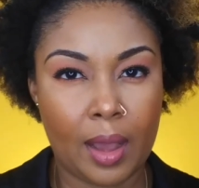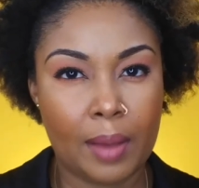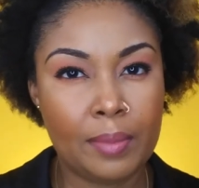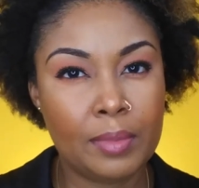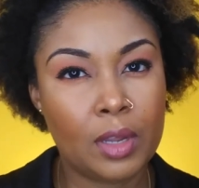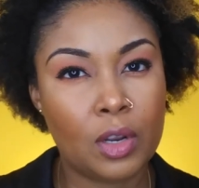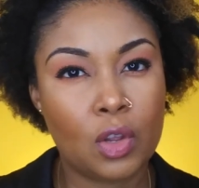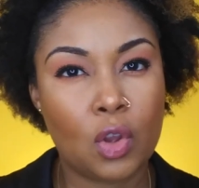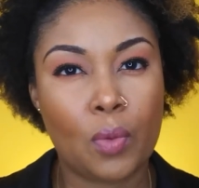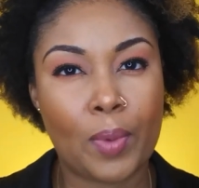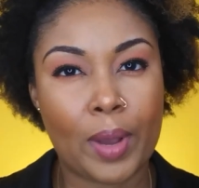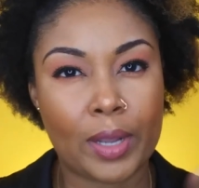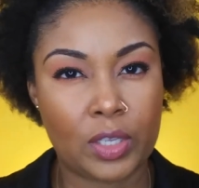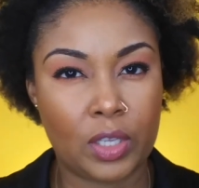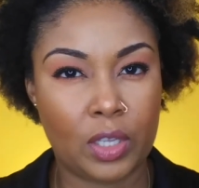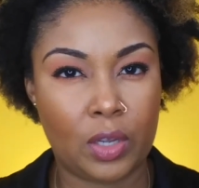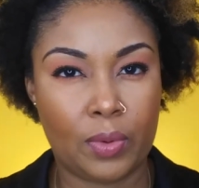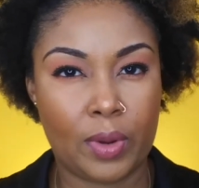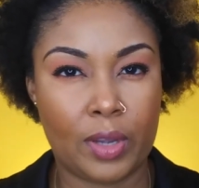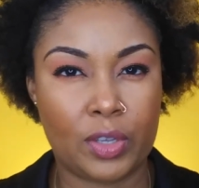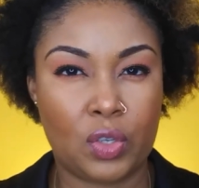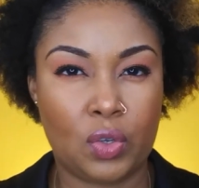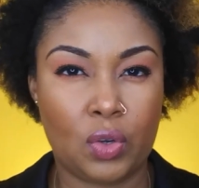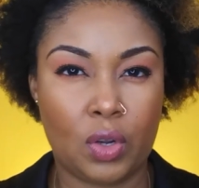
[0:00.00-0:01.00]
I'm gonna go back to
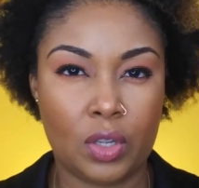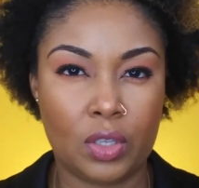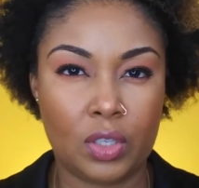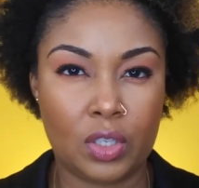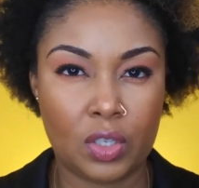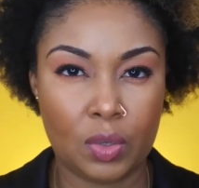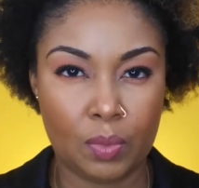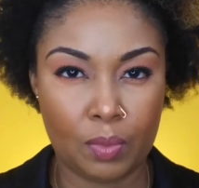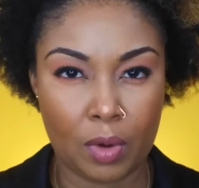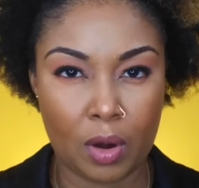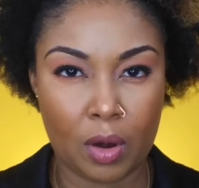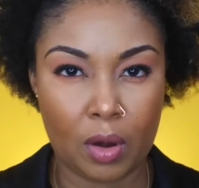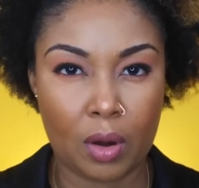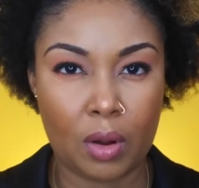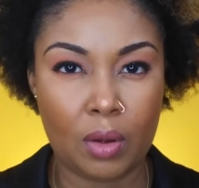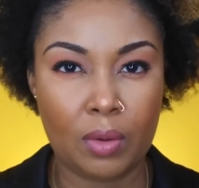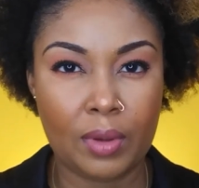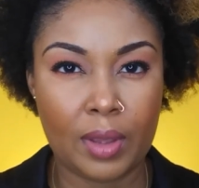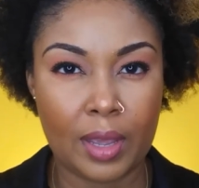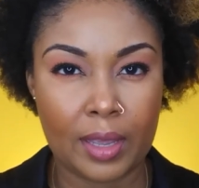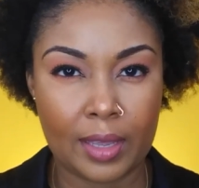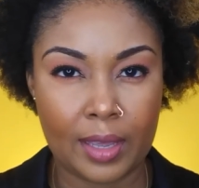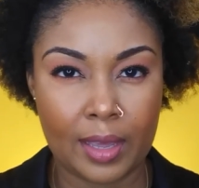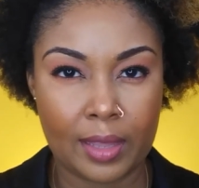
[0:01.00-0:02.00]
the restaurant
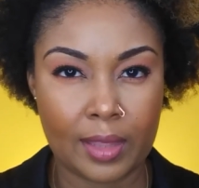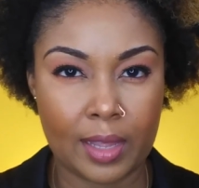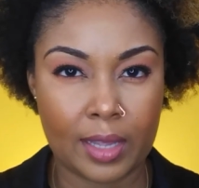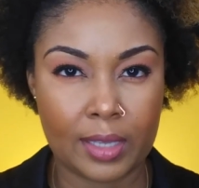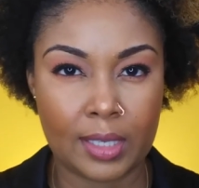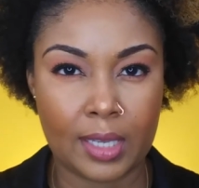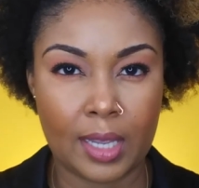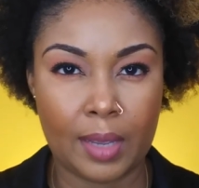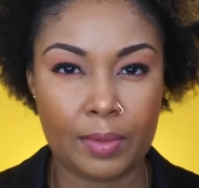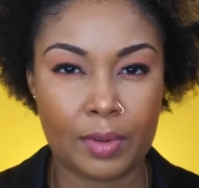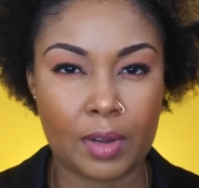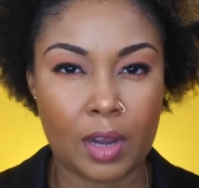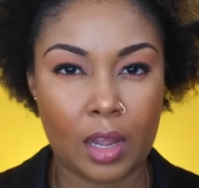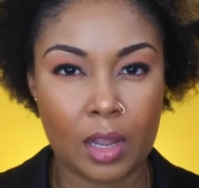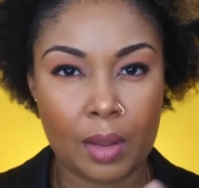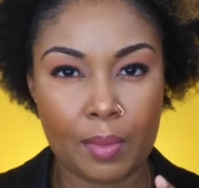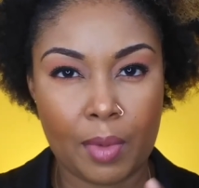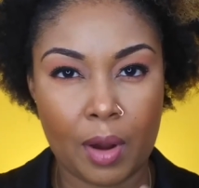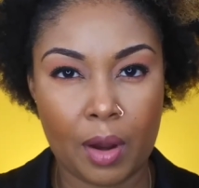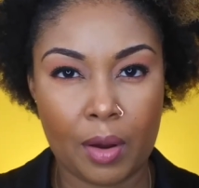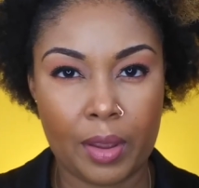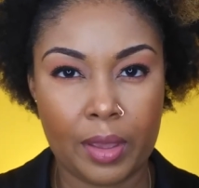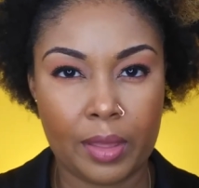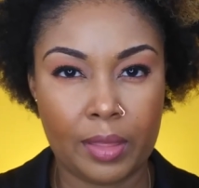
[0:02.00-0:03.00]
tomorrow and get that same
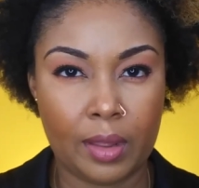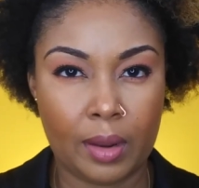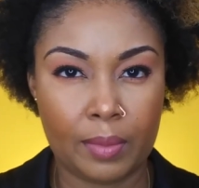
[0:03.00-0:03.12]
calamari.